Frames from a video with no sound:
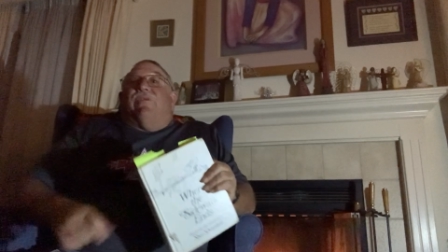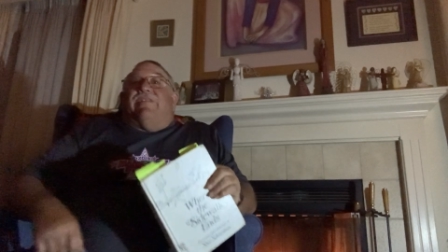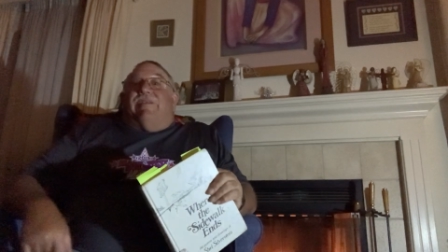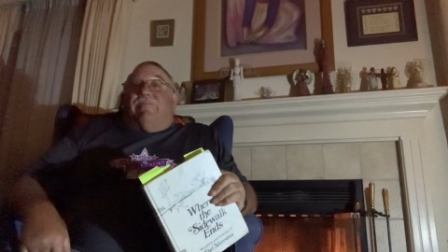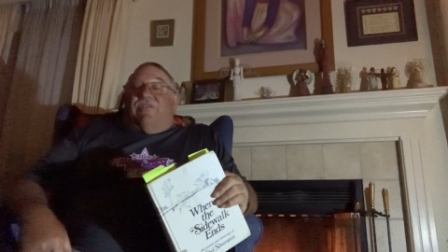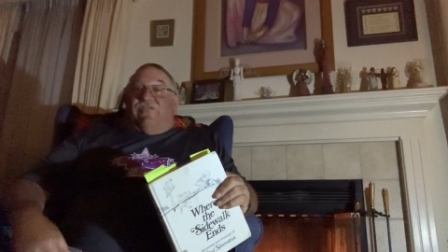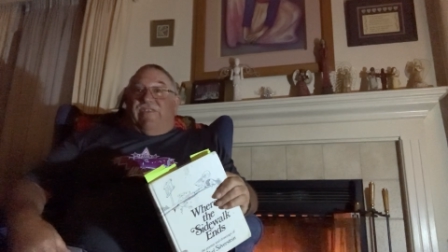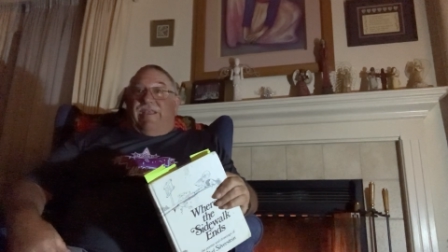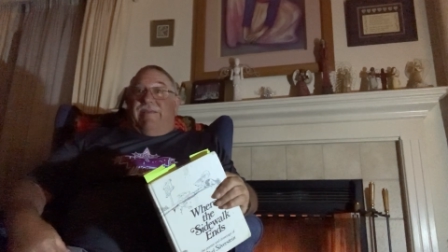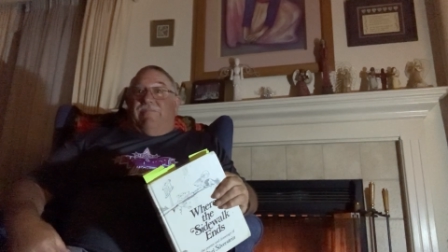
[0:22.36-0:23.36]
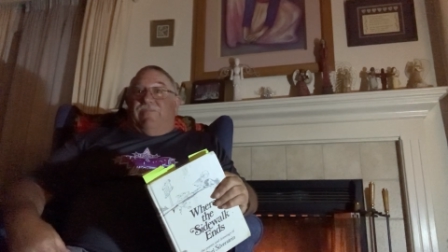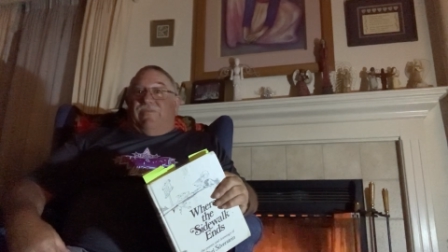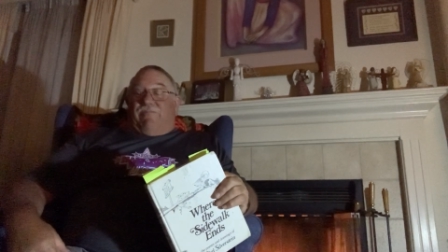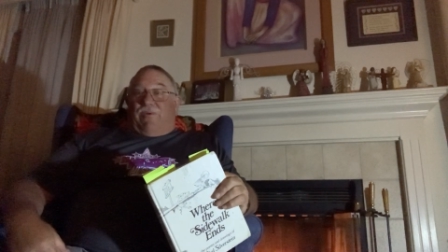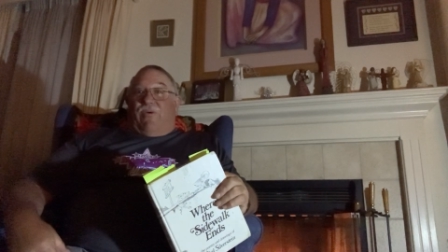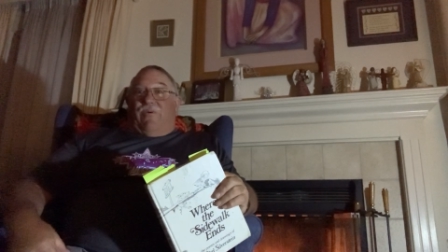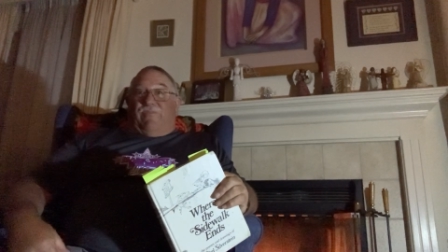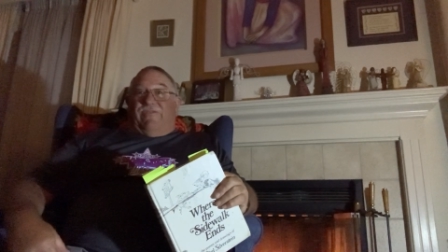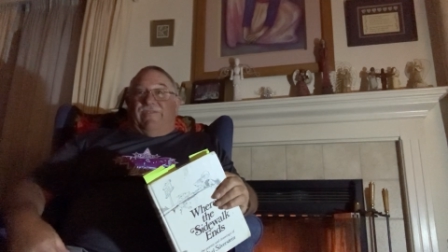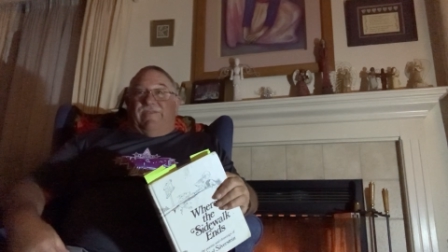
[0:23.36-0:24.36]
read them the same
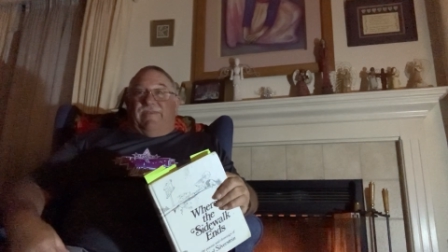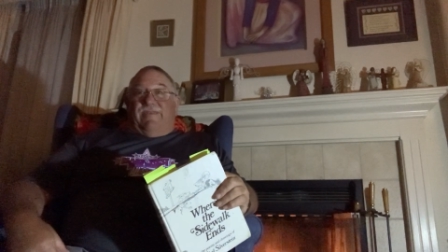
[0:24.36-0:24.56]
poems.